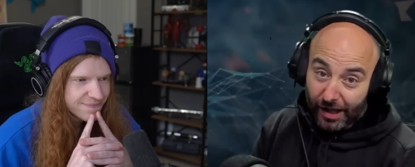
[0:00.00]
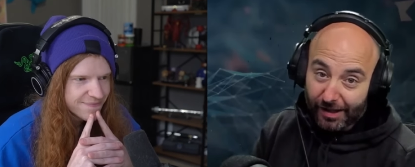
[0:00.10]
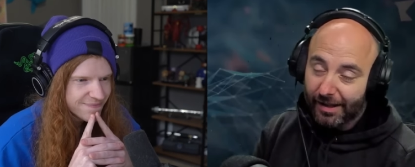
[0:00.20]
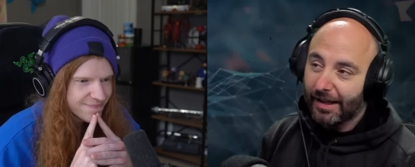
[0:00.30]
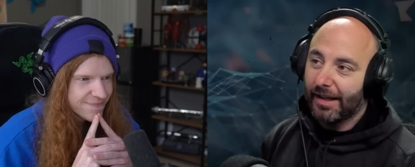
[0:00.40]

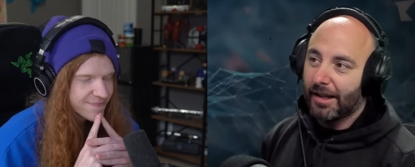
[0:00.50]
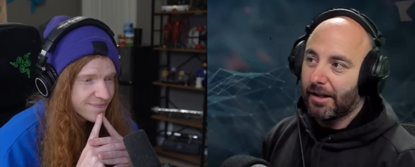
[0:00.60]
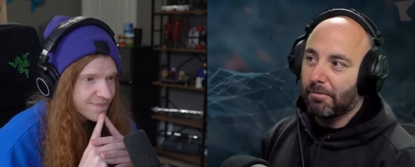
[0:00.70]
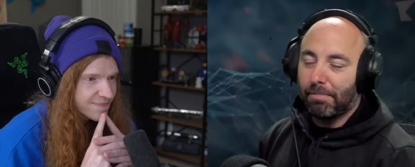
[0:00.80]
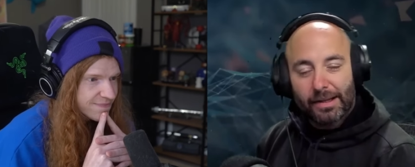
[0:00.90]
Speaker 1: that.
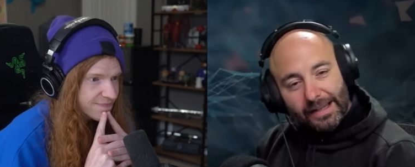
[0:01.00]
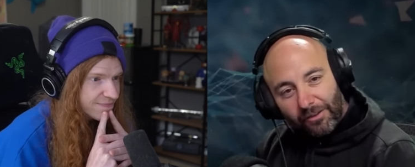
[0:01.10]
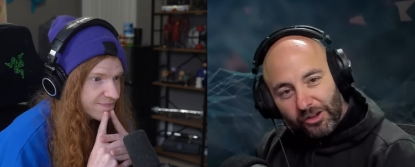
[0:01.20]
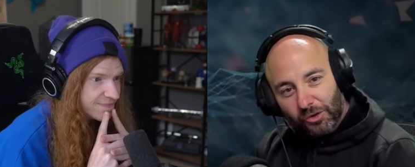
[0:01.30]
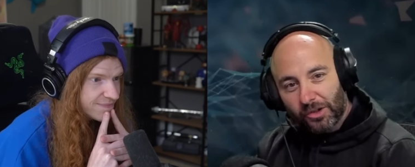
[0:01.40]
But
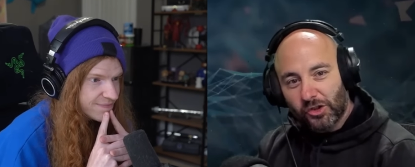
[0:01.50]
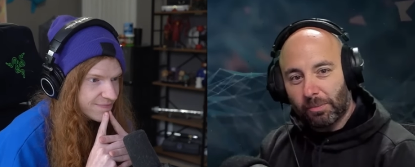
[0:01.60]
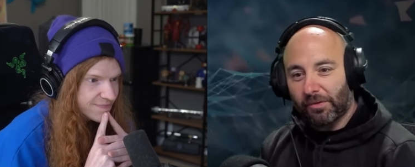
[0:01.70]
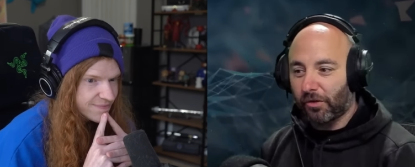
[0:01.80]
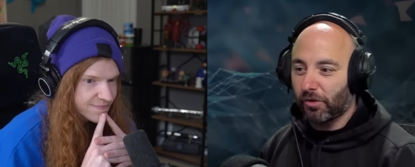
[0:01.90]
now the door is
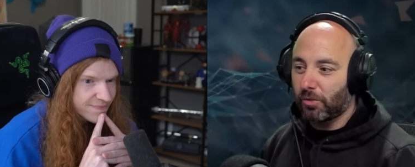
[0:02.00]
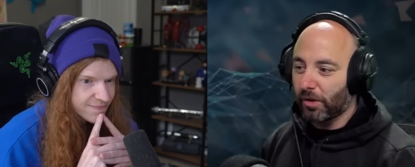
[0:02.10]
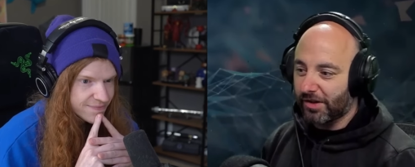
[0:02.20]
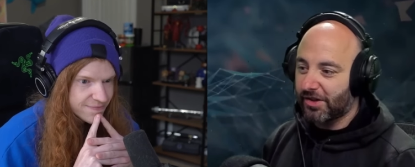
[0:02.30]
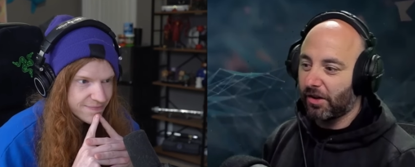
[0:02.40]
open for
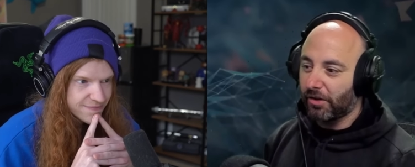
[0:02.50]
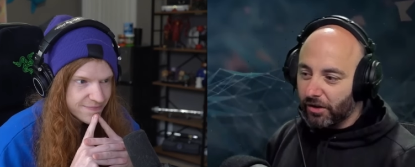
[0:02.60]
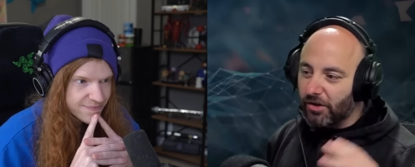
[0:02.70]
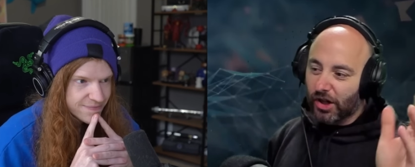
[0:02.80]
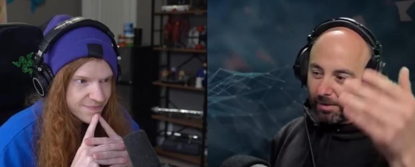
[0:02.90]
Runewords. So
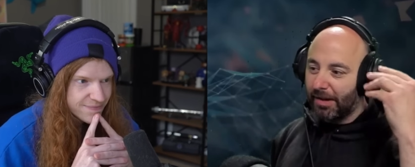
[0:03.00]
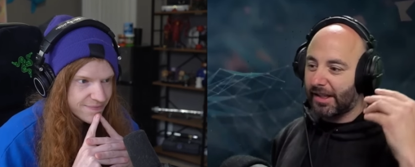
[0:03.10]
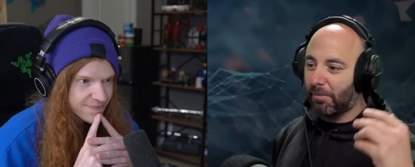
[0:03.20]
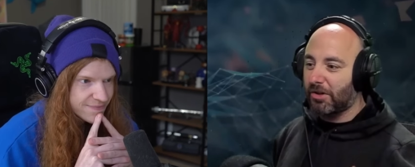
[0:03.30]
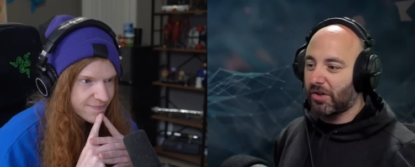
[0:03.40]
you chime
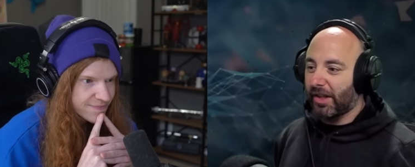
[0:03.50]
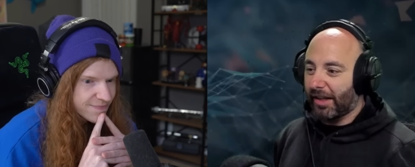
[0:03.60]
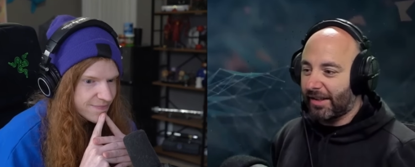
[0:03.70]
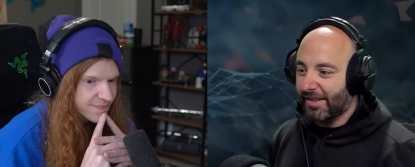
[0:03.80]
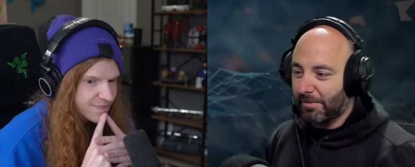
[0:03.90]
in, tell me what you
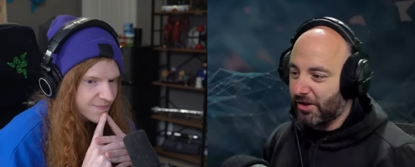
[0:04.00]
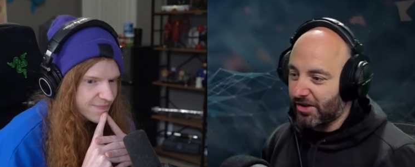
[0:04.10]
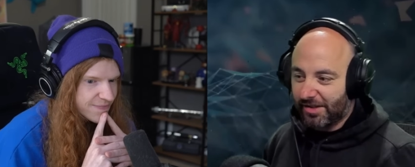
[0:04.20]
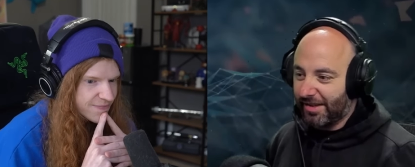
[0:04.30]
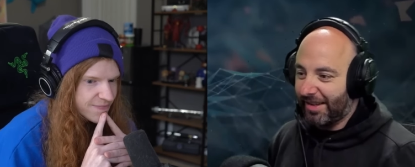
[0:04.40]
think, because I'm
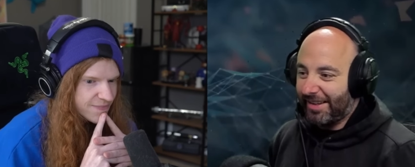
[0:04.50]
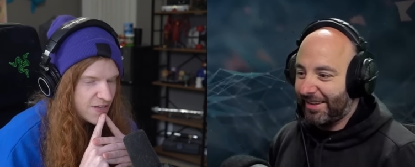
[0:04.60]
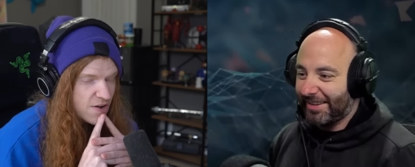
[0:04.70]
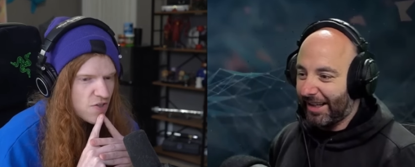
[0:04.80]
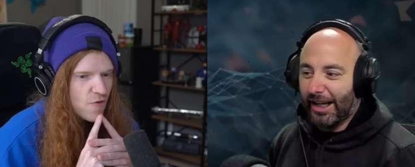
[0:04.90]
just
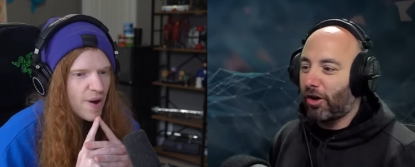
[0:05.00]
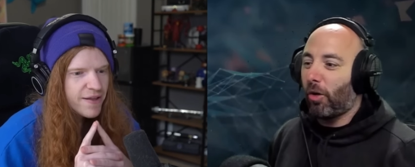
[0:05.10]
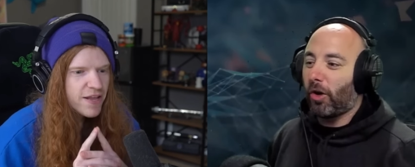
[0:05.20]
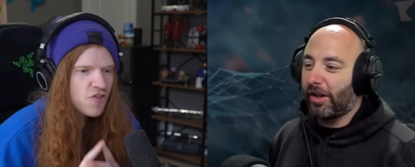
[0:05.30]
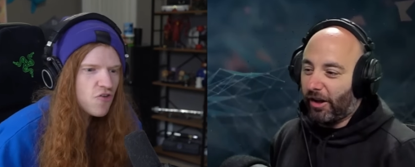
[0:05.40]
so my
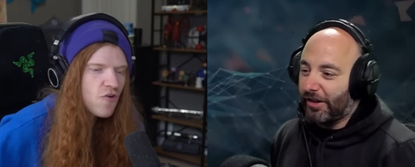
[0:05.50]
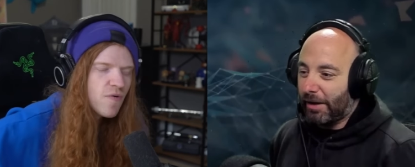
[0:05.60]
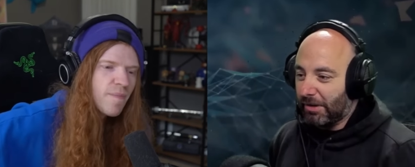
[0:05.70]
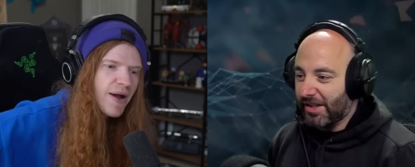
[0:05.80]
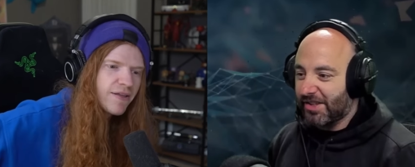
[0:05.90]

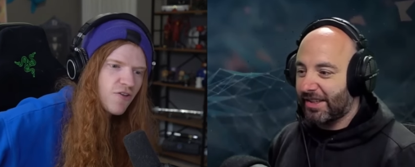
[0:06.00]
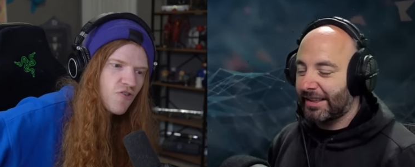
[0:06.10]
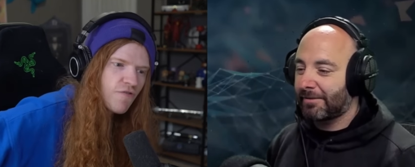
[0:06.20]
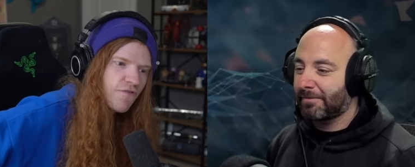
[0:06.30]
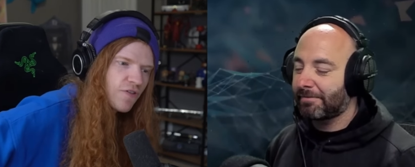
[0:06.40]
initial my
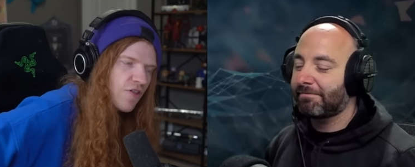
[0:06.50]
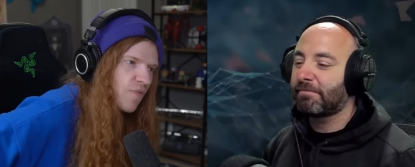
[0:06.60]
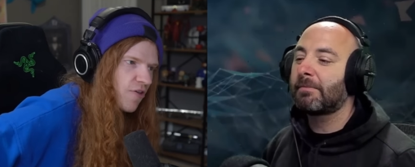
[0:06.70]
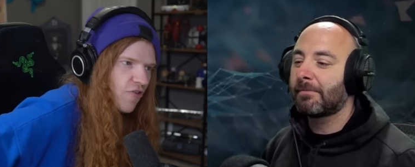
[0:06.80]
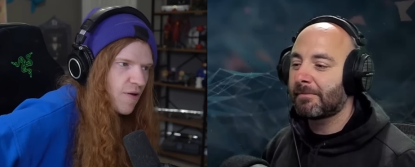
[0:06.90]
Speaker 2: initial feelings
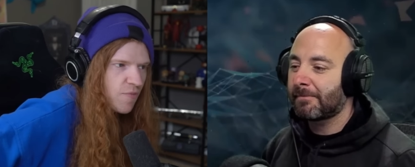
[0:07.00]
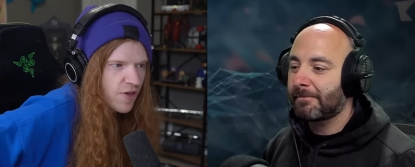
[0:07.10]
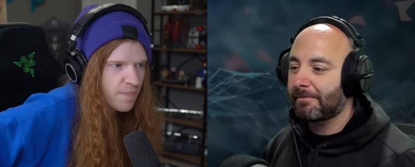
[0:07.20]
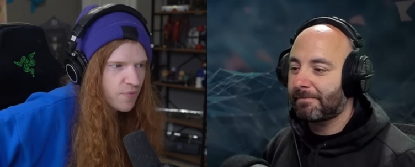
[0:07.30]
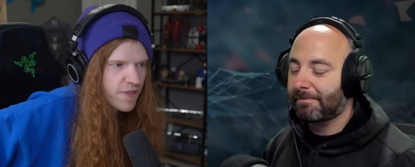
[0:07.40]
when I saw him was
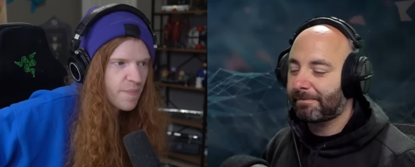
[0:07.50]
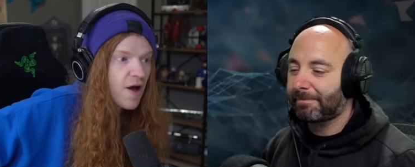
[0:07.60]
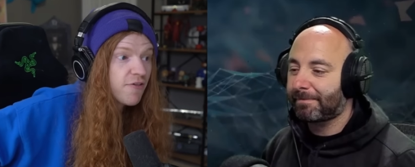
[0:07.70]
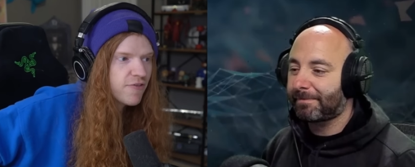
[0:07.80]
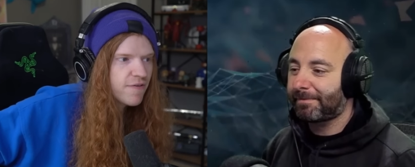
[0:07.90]
like pretty
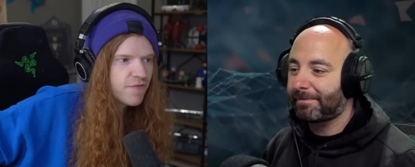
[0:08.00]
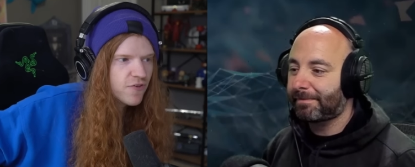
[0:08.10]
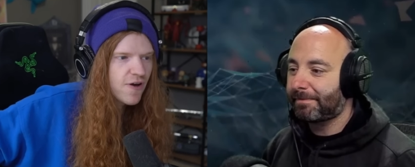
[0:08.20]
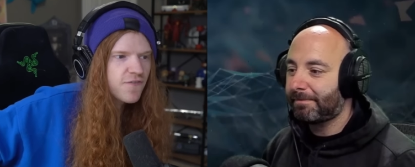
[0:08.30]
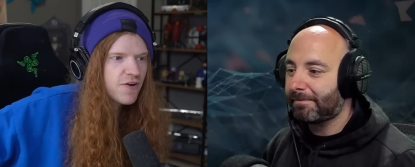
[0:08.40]
positive.
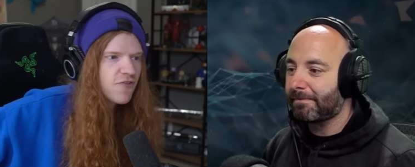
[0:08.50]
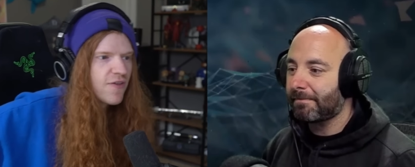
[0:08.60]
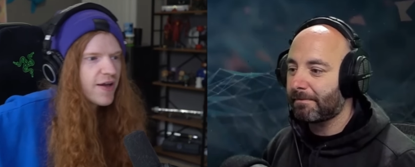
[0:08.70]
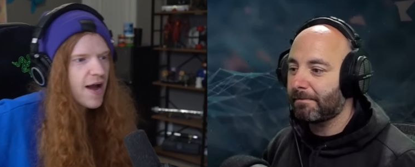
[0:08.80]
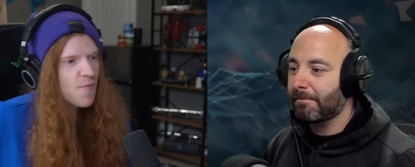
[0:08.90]
You have to
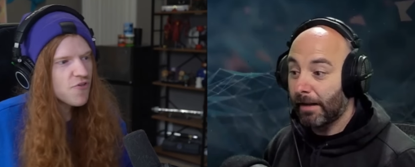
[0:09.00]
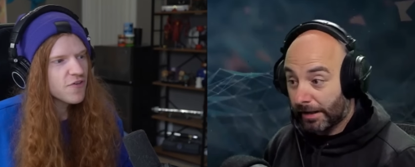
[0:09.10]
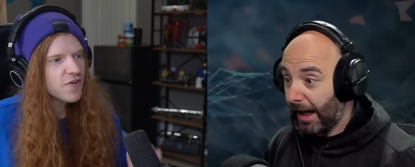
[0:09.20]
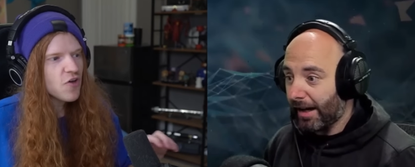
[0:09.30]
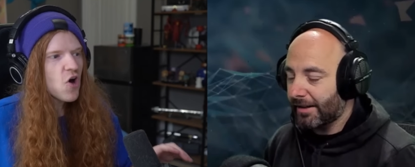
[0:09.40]
understand, like I
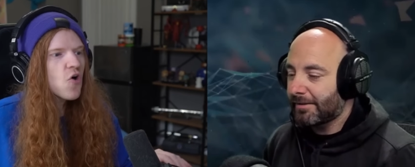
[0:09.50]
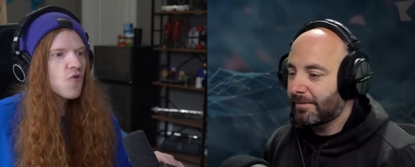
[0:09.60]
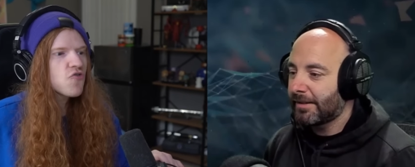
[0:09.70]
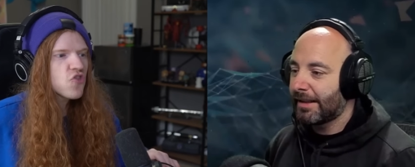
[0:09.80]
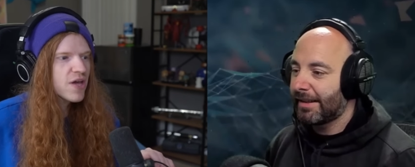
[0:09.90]
wasn't an yeah.
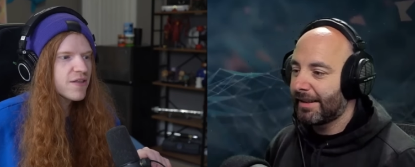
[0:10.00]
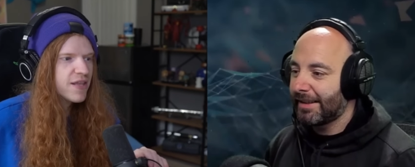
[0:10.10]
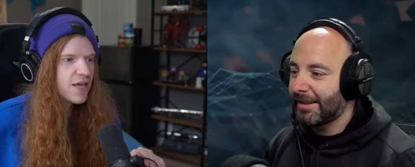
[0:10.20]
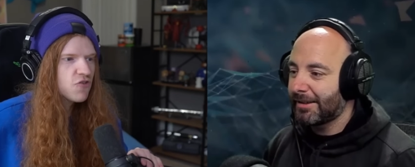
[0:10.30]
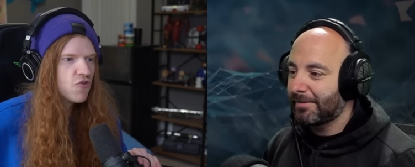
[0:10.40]
OG
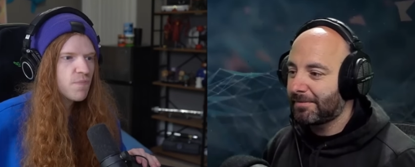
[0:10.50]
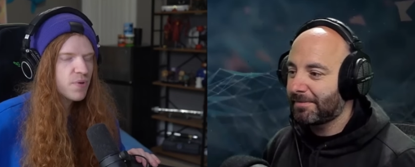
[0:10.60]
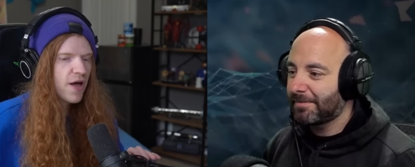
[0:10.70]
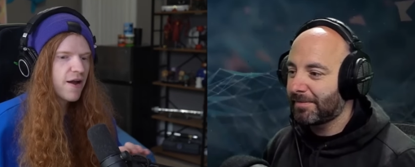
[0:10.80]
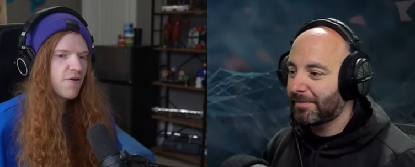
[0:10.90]
D two
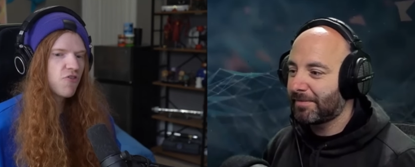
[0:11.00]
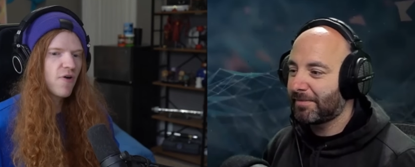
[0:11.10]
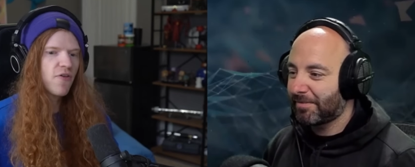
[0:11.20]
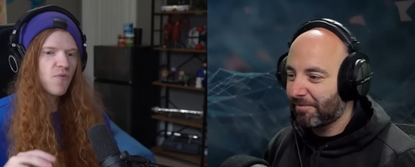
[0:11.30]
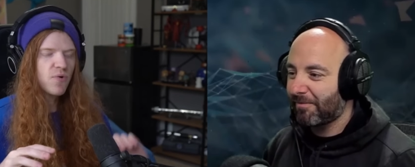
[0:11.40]
player, so
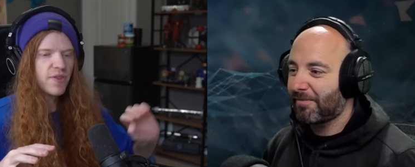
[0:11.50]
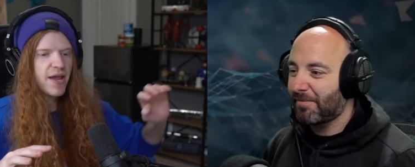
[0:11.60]
I don't really